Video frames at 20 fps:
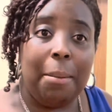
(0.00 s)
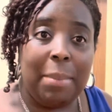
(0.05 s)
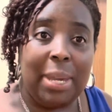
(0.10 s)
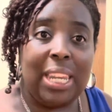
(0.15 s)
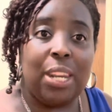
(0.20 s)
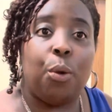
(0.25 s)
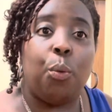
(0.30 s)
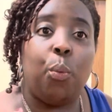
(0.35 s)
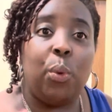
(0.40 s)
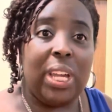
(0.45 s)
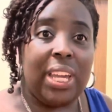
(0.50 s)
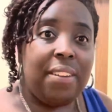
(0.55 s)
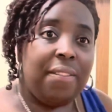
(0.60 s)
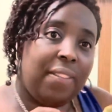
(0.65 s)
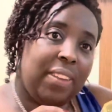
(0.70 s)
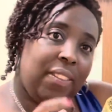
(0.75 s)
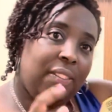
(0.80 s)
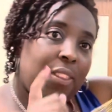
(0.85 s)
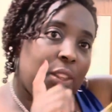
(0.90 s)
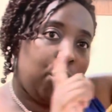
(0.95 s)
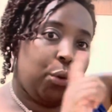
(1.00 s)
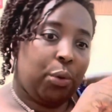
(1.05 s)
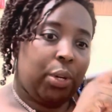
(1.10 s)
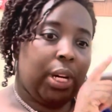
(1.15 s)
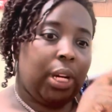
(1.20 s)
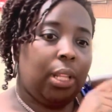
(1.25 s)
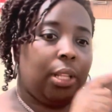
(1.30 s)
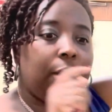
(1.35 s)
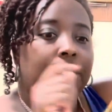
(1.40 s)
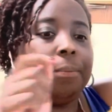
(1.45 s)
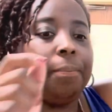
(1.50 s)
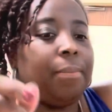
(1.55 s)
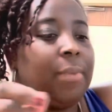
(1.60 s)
in and weave in the new color.